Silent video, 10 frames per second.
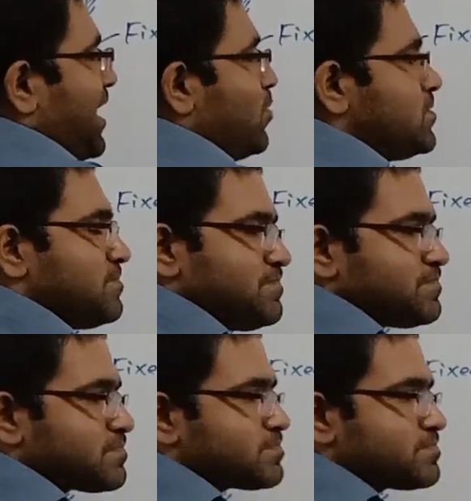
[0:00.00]

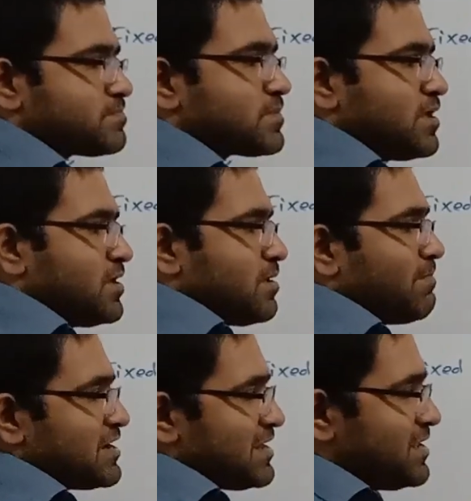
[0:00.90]
down,
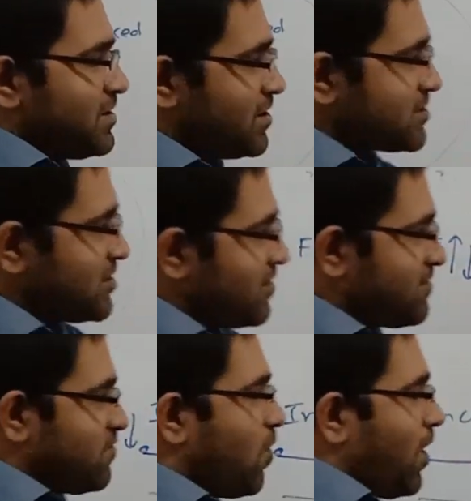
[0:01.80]
but here
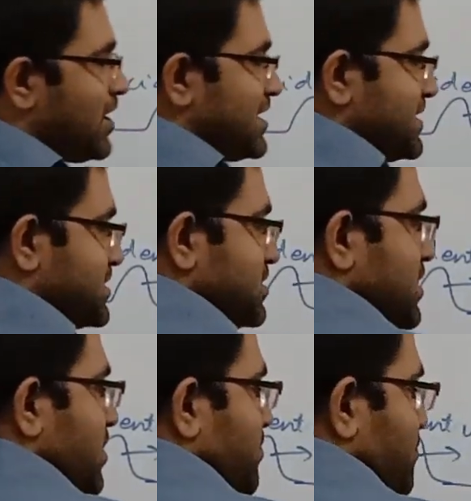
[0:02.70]
the wall is
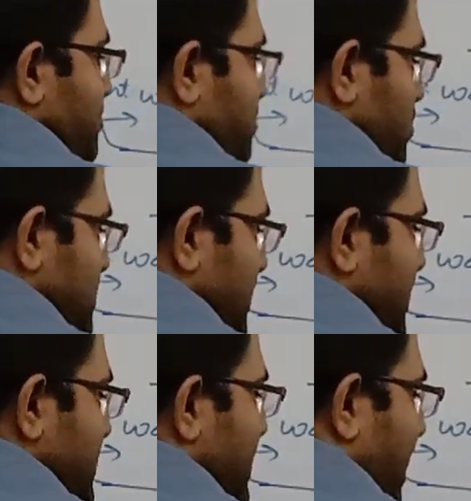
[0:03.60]
pushing
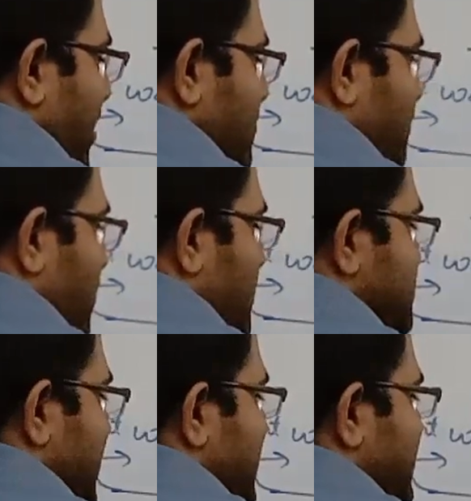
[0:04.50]
it down
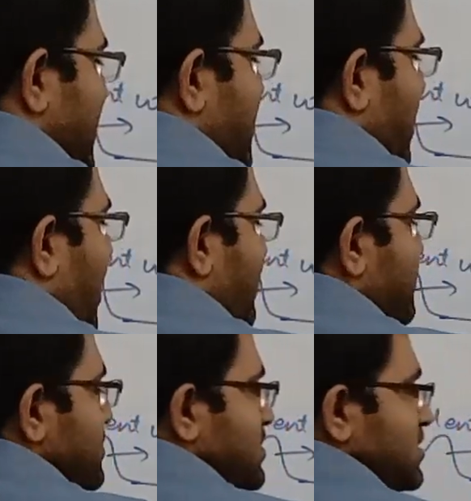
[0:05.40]
first and then
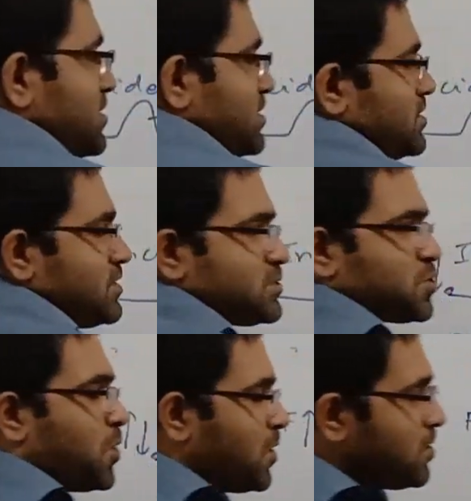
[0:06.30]
up.
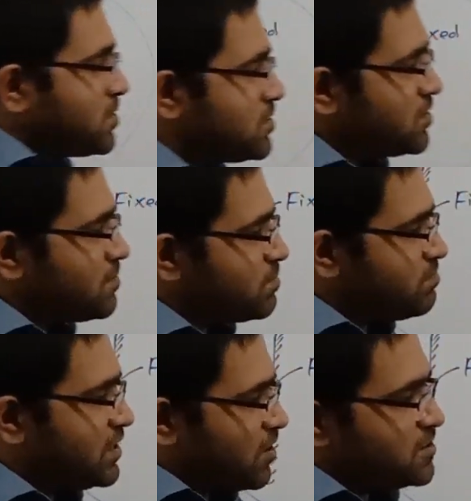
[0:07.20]
So
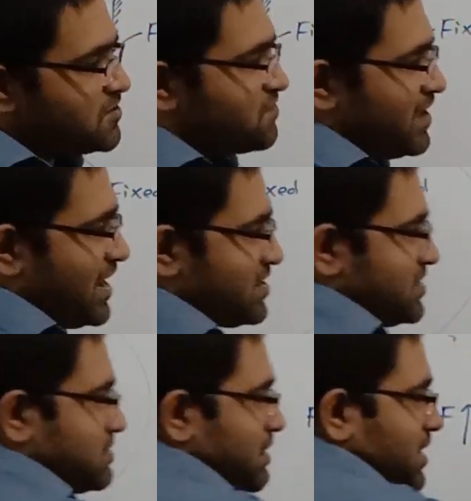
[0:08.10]
because of
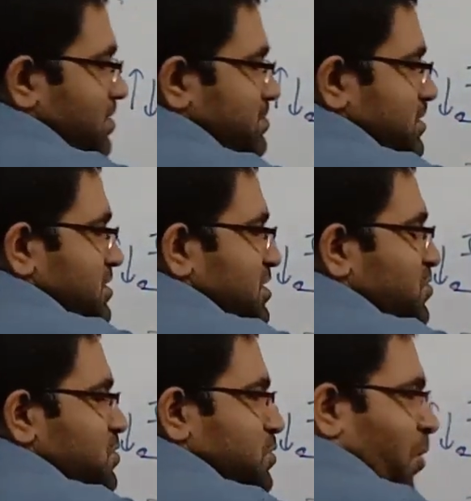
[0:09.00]
that, this becomes a
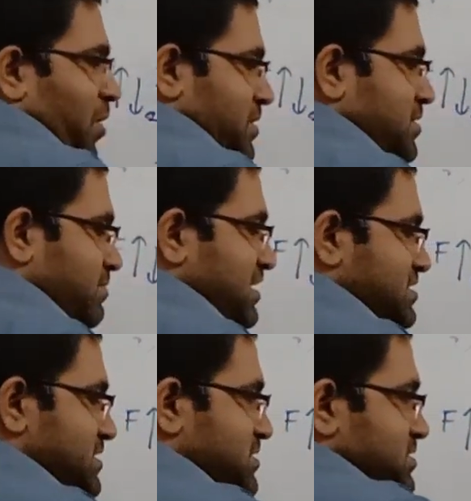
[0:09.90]
new source, but
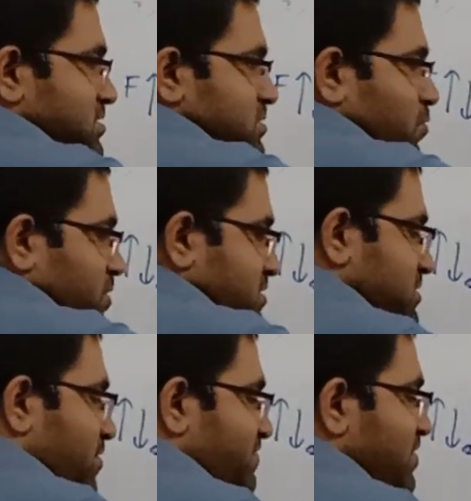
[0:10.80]
this source
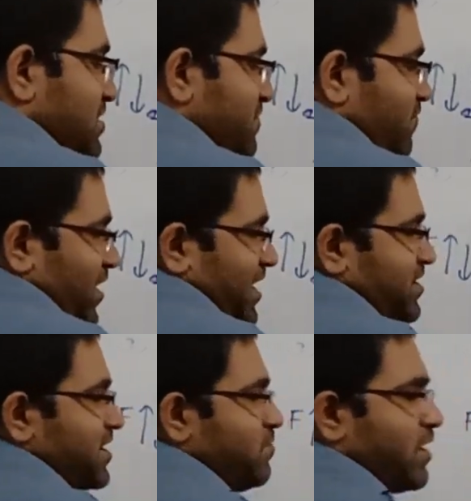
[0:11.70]
is of the
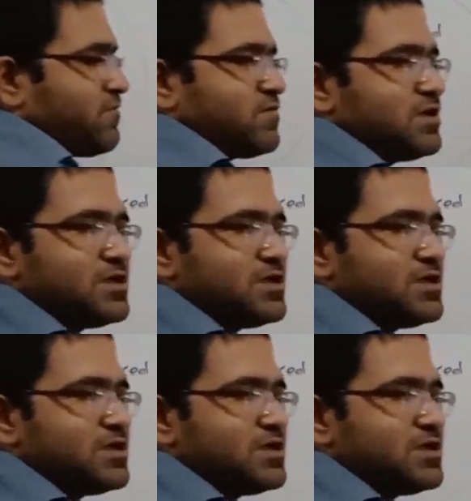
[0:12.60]
reflected wave.